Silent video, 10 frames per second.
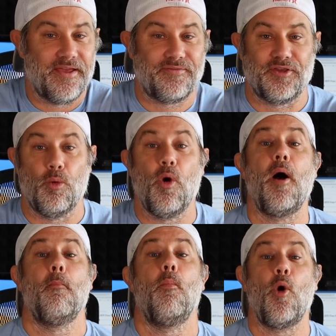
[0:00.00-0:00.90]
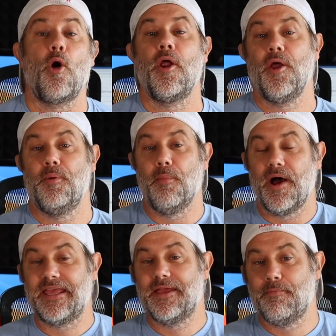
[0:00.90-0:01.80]
if you want more
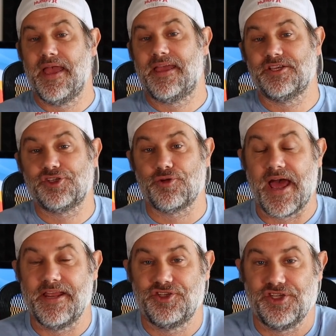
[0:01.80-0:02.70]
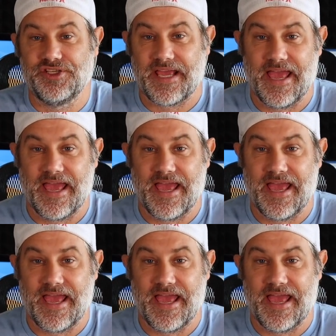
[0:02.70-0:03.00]
money making strategies,